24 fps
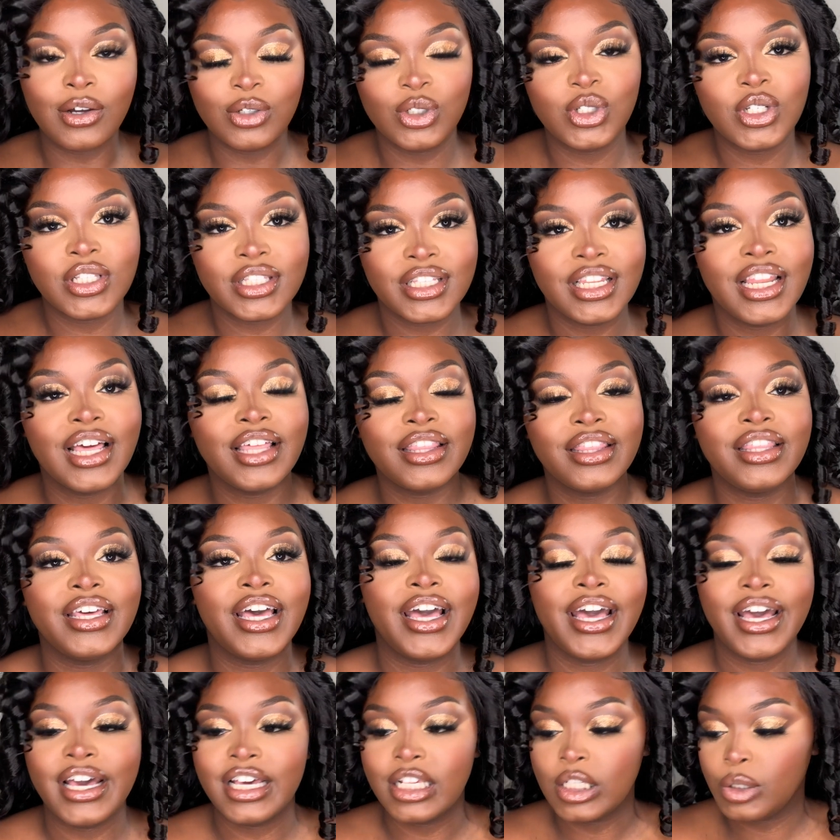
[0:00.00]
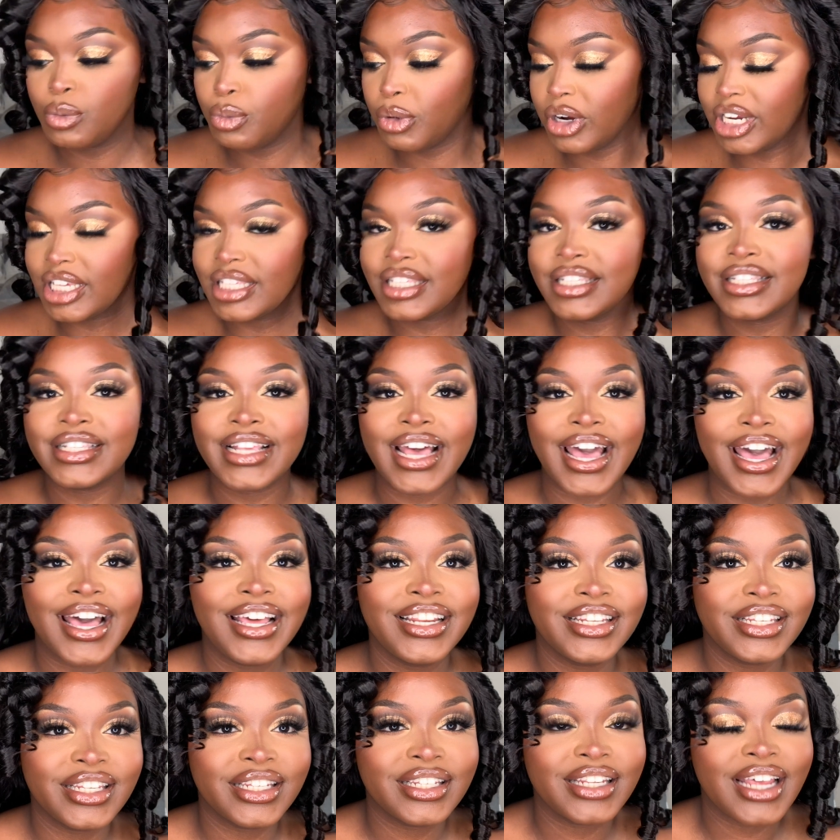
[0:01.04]
just let the hairspray
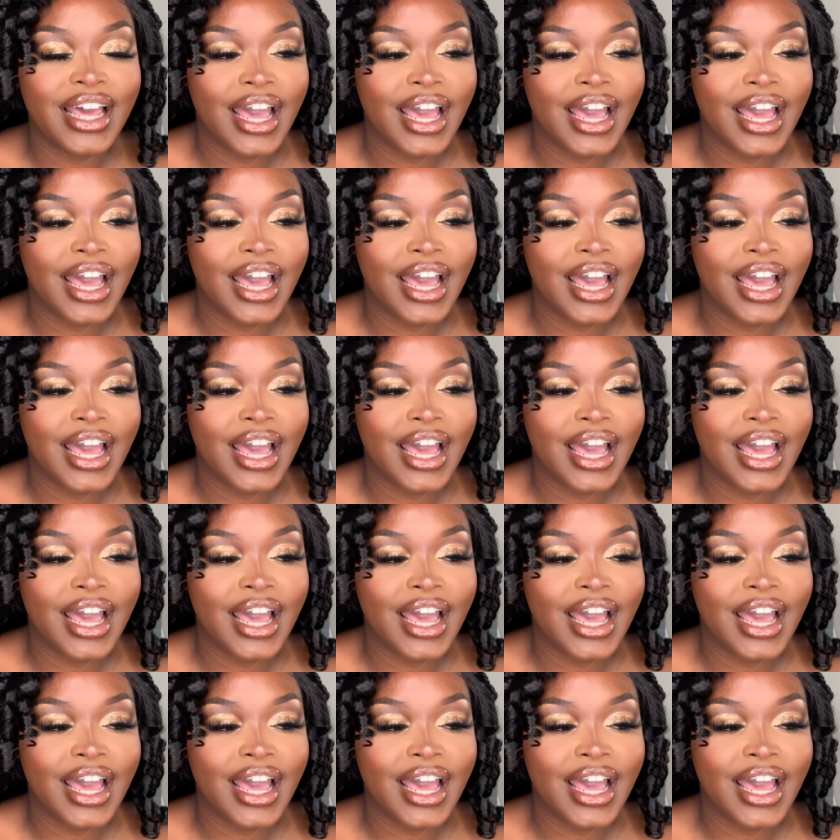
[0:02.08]
set,